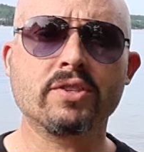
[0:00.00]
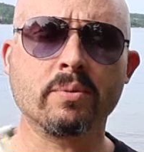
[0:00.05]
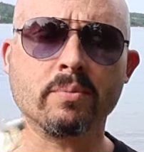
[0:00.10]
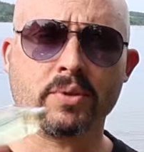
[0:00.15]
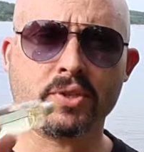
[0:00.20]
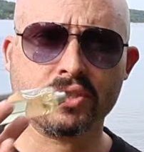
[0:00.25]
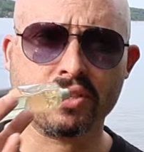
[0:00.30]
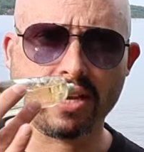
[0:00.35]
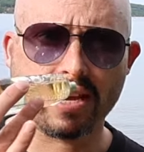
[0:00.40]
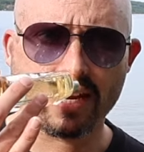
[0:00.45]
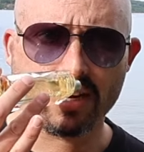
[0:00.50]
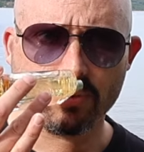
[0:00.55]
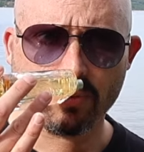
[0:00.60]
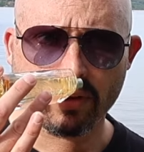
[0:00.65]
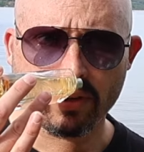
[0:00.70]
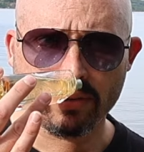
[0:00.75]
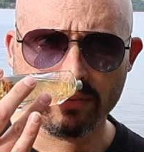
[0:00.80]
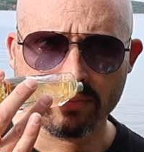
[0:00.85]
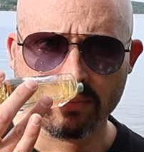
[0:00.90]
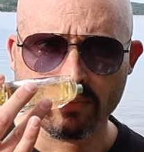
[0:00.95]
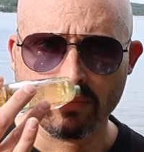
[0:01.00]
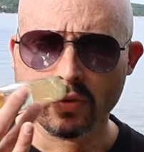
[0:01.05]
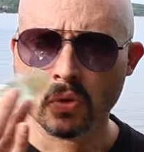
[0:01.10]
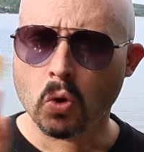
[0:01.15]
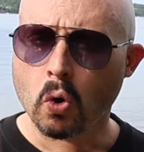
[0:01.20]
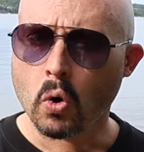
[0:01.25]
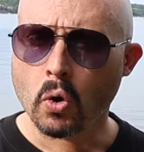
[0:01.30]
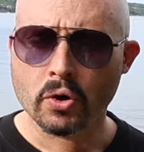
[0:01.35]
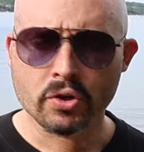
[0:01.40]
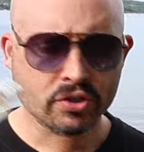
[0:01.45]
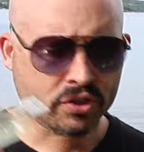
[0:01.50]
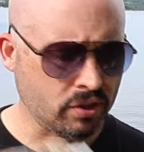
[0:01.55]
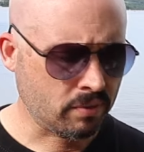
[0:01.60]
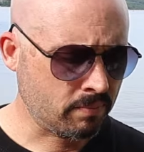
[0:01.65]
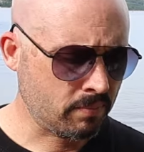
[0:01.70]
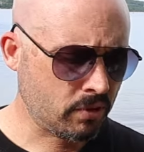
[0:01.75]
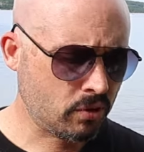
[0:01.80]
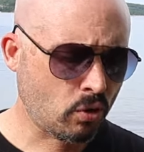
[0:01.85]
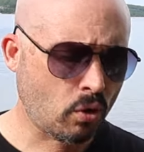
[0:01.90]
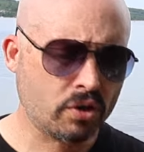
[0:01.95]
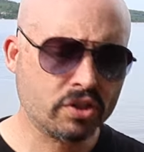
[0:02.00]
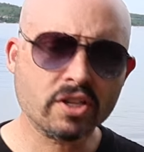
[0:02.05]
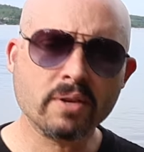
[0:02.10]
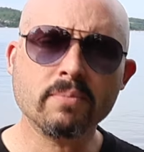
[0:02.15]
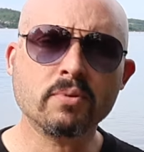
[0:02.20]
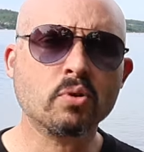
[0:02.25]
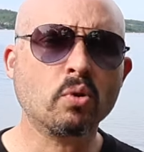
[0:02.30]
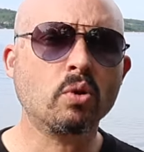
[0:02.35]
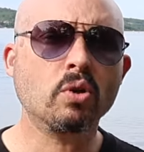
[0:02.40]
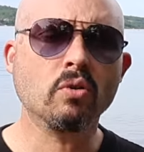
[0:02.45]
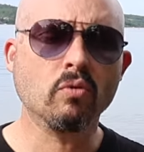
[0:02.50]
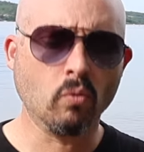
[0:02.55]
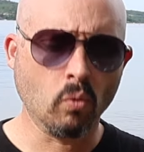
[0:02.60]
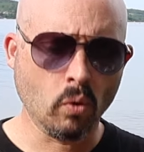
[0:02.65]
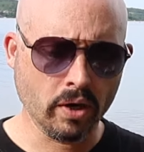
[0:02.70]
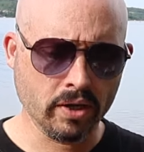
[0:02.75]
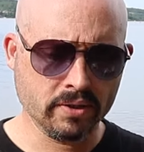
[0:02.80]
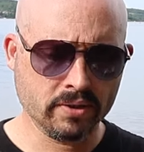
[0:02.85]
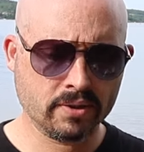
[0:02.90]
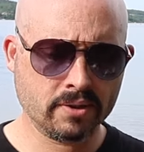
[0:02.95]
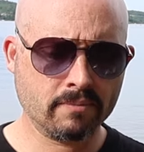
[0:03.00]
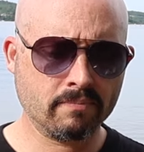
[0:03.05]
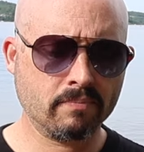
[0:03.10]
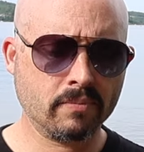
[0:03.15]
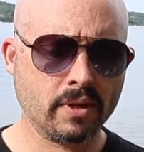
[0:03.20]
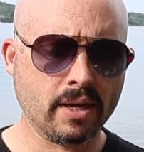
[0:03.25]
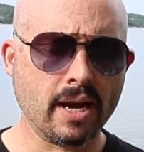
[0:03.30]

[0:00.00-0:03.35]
some sandalwood or some, or some sort of woods.